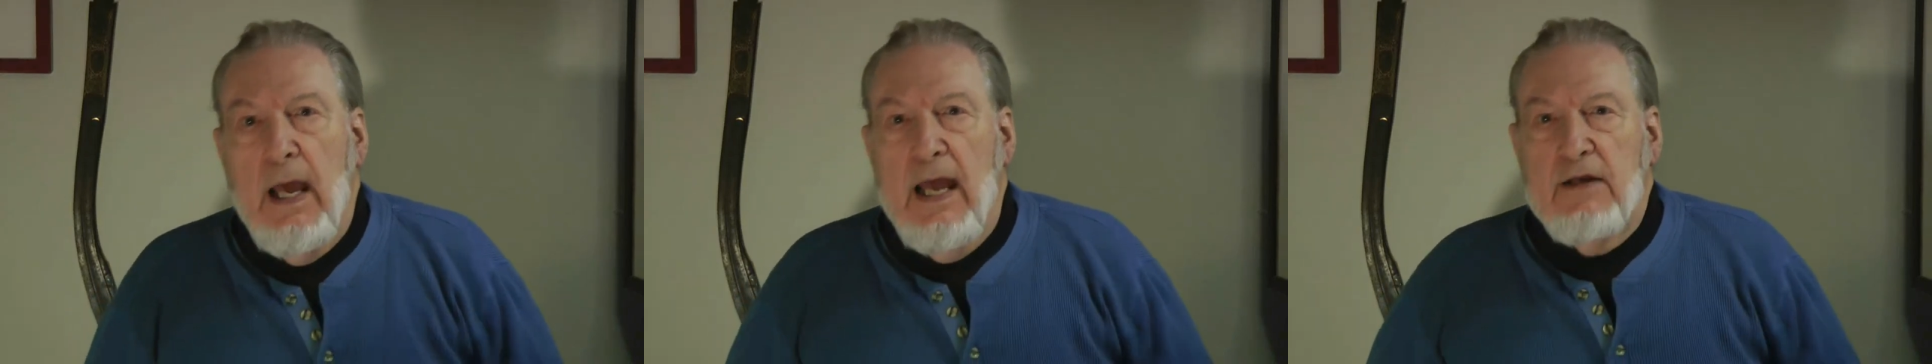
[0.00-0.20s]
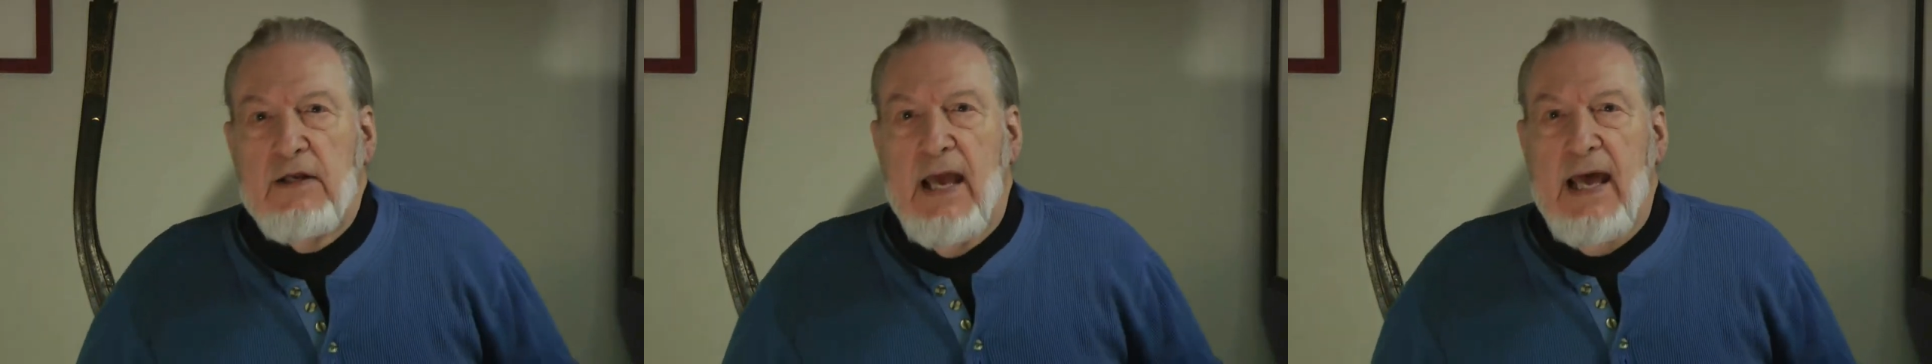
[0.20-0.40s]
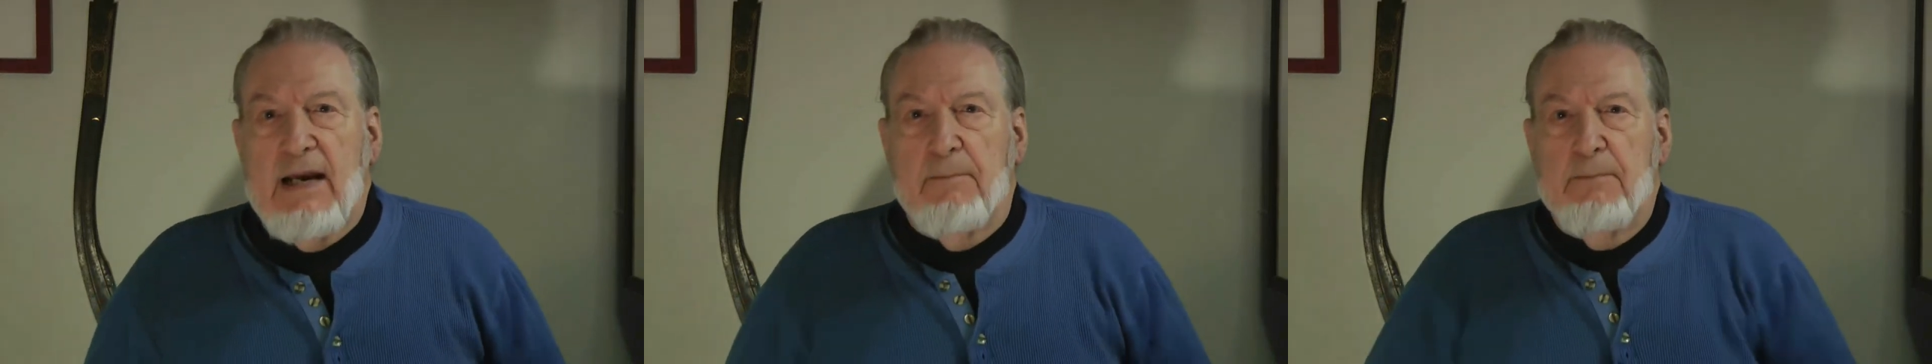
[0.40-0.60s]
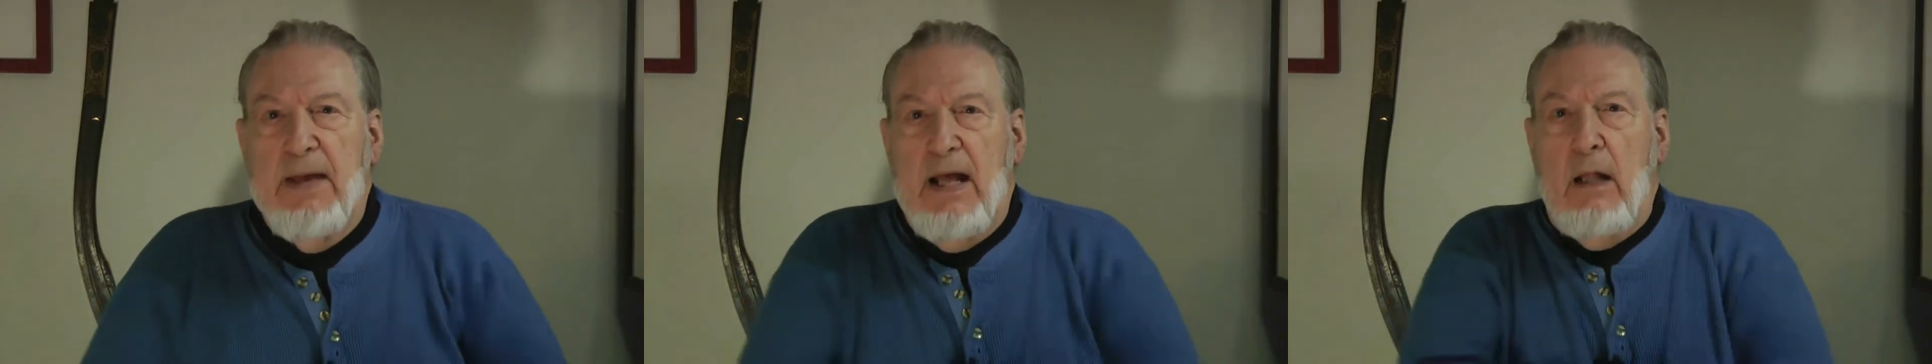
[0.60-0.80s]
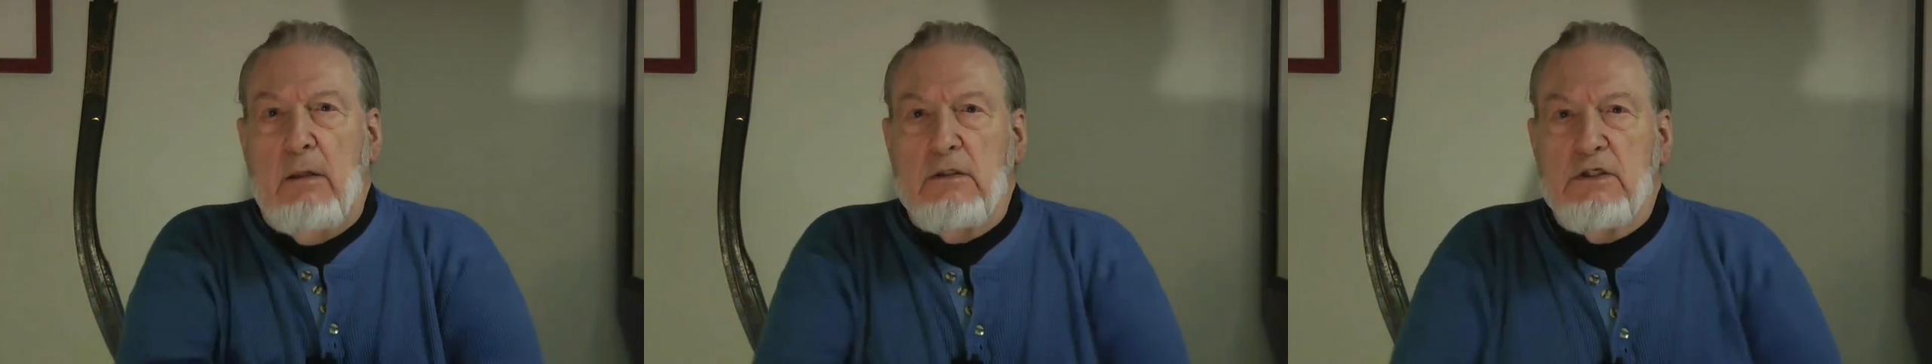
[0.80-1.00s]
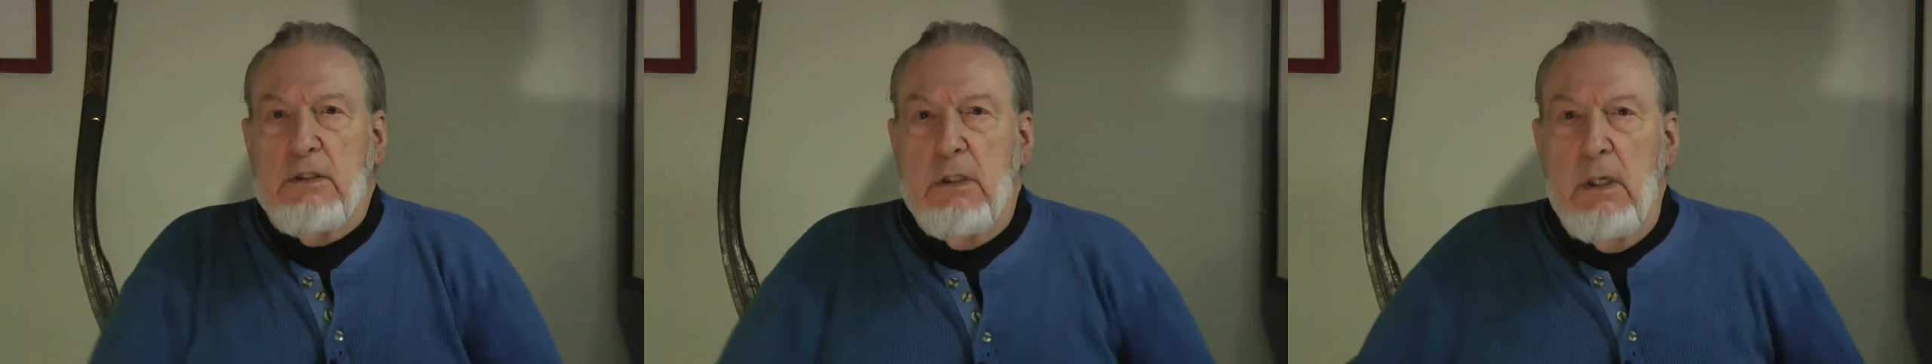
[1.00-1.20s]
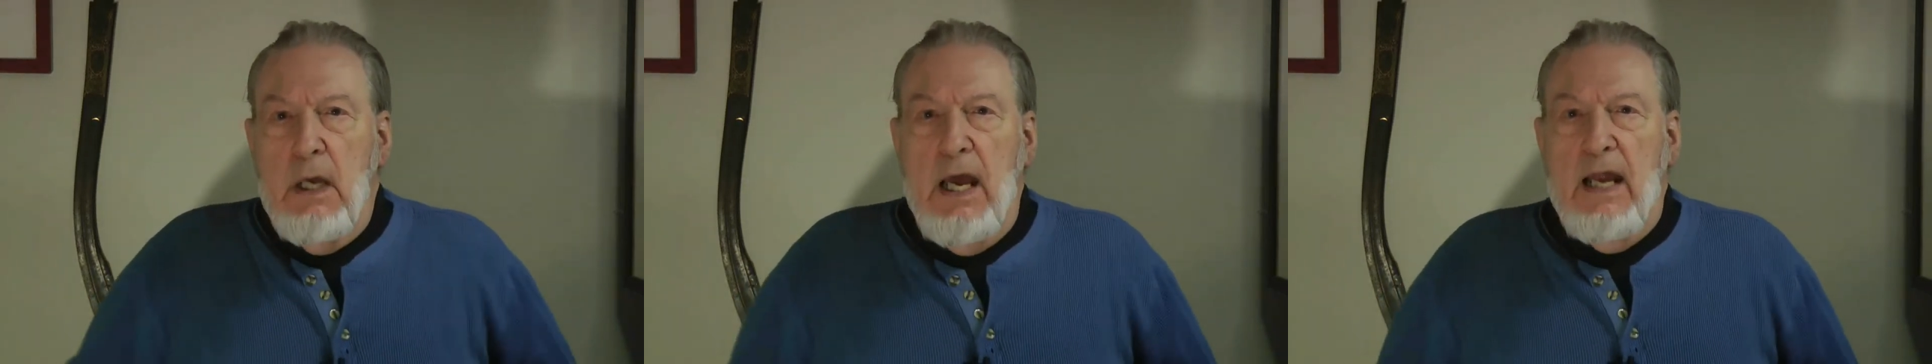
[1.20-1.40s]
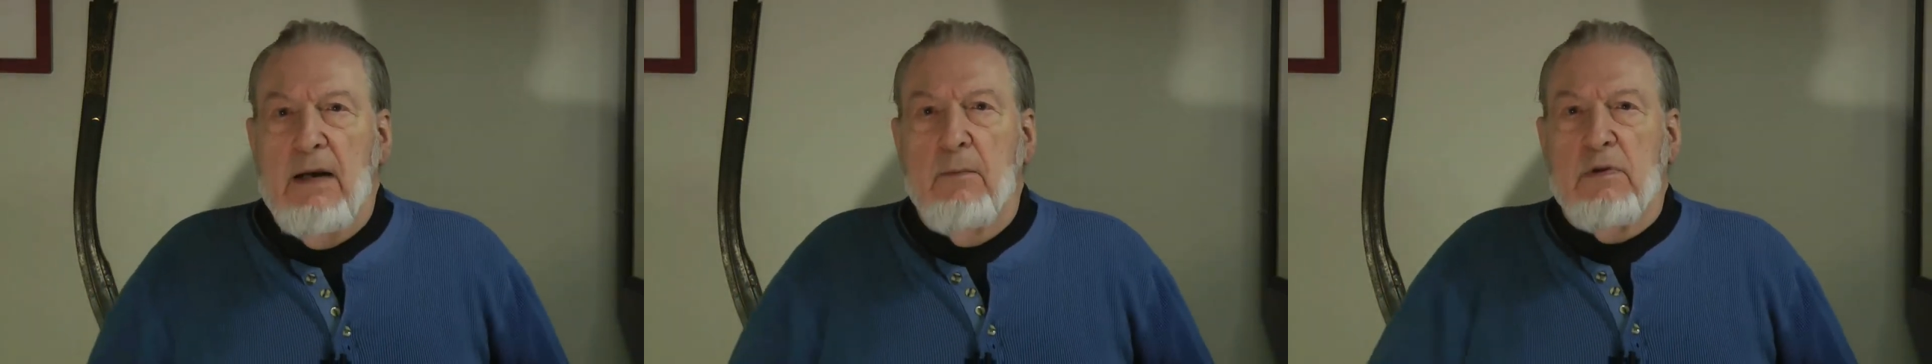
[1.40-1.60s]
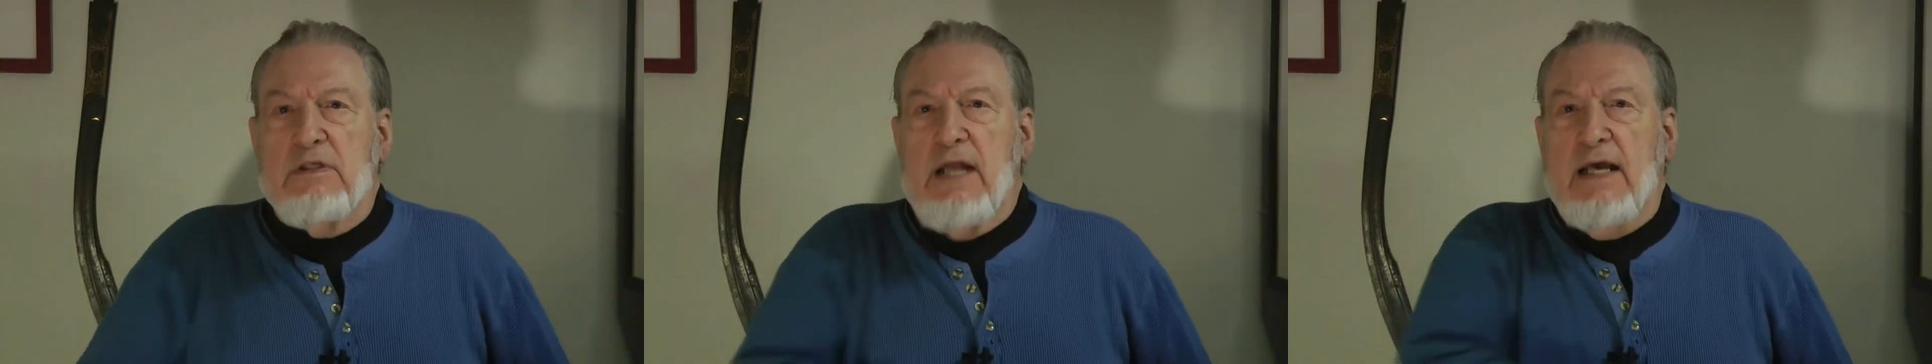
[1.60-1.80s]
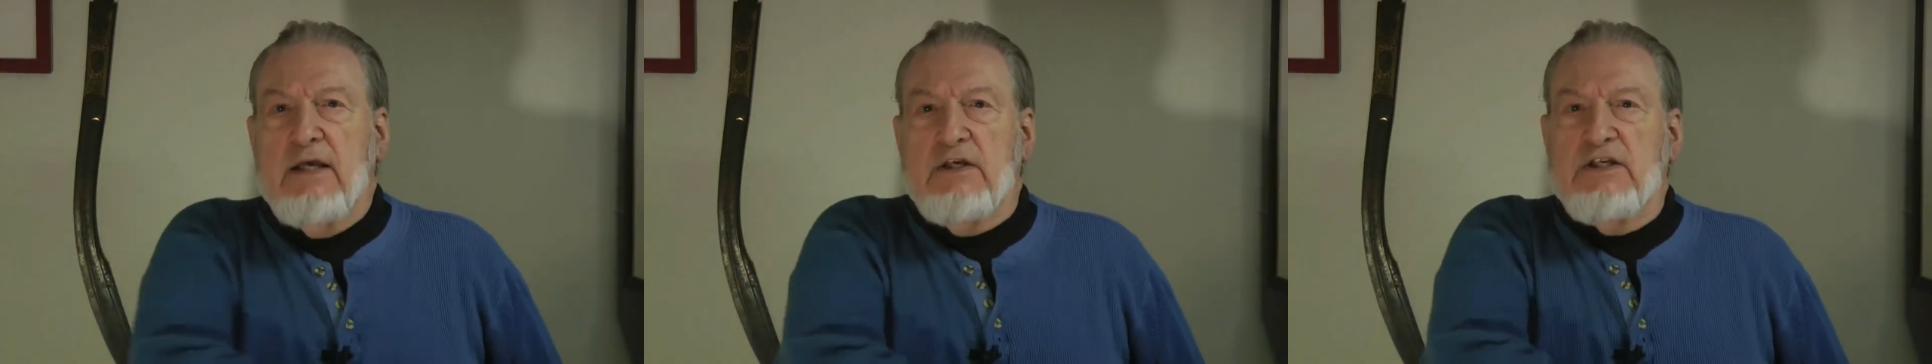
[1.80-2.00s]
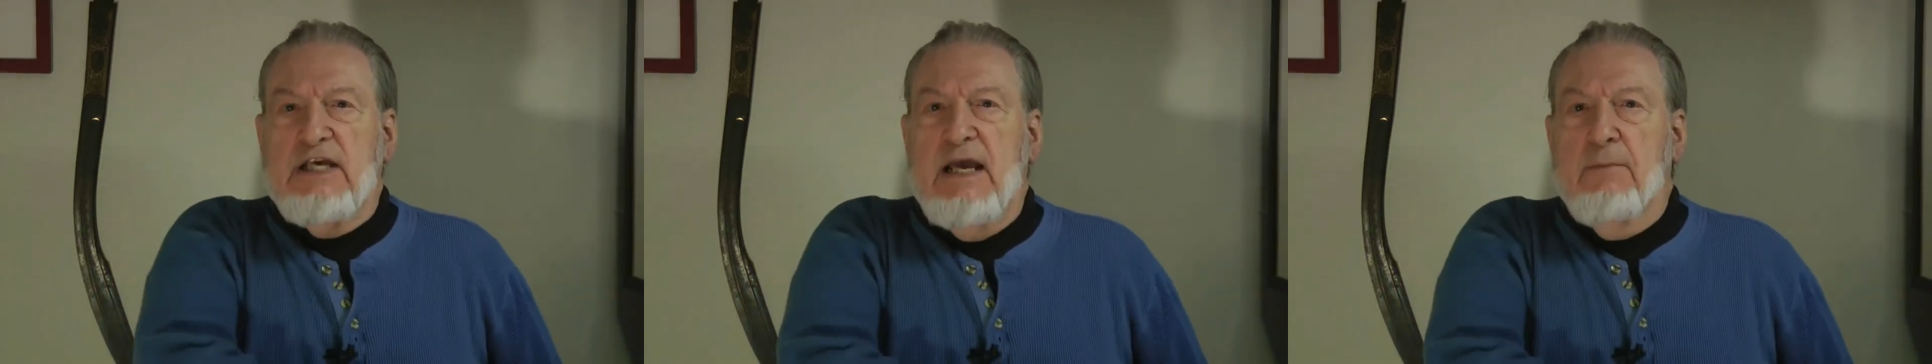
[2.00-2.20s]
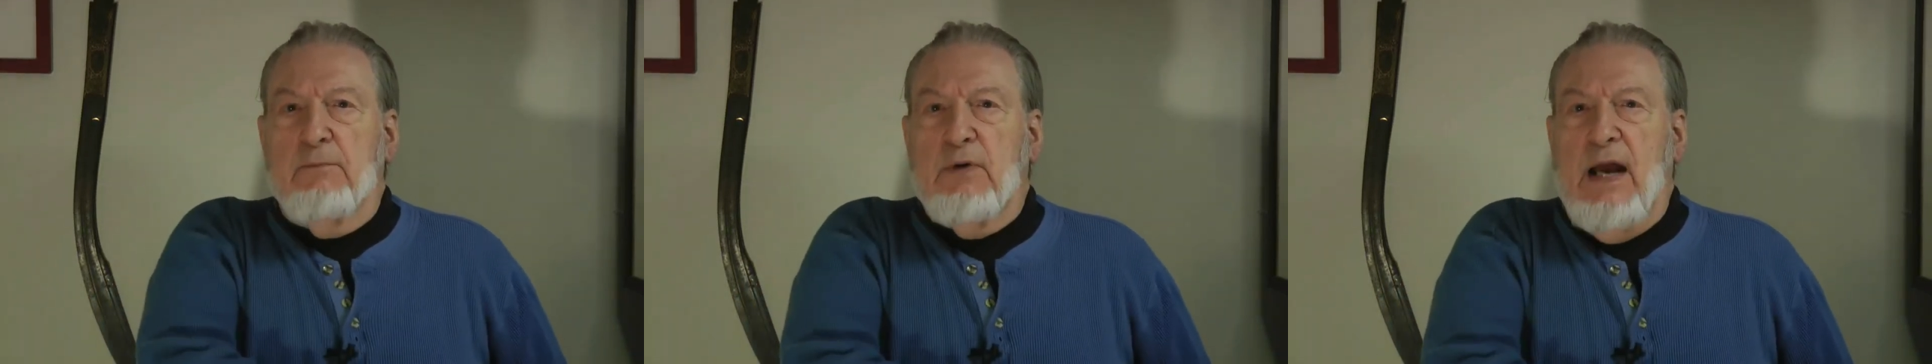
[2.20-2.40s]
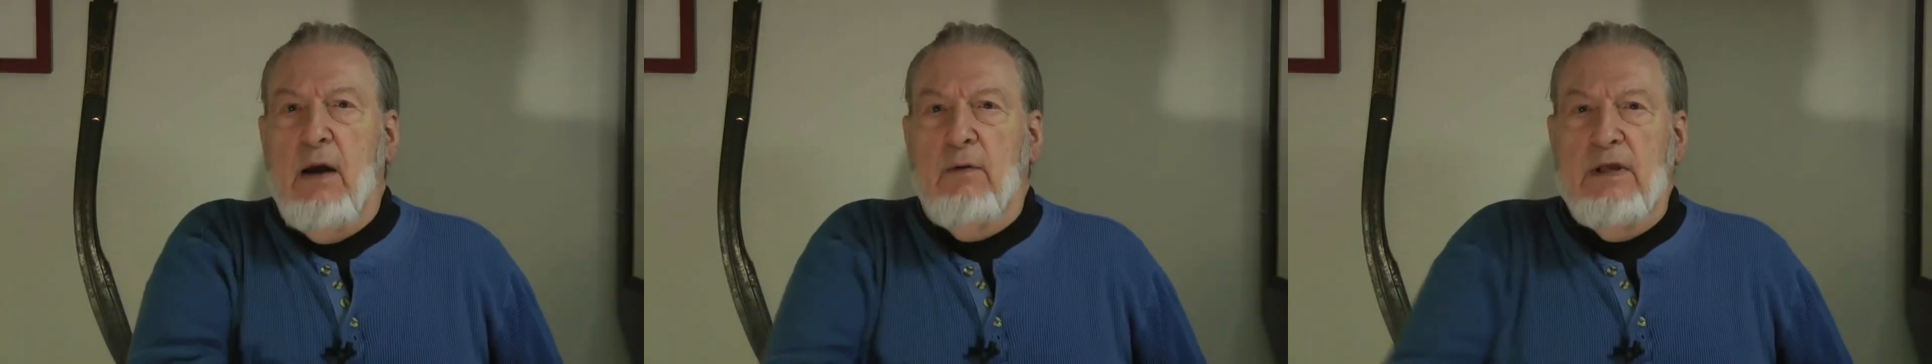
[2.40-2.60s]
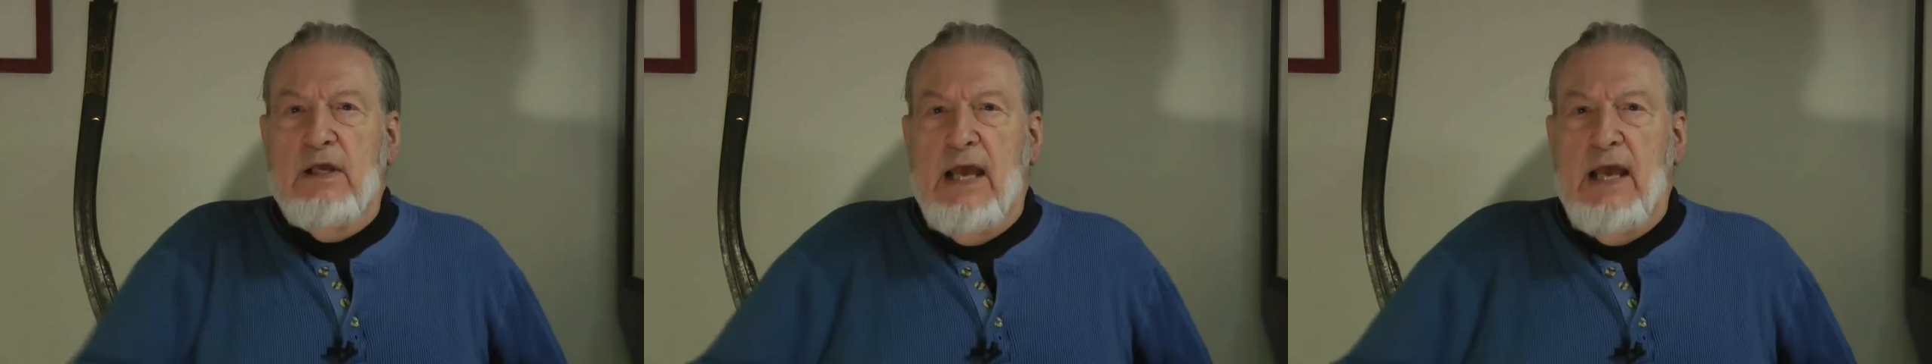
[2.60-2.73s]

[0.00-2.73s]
and you had a belt, and it was like a Sam Browne.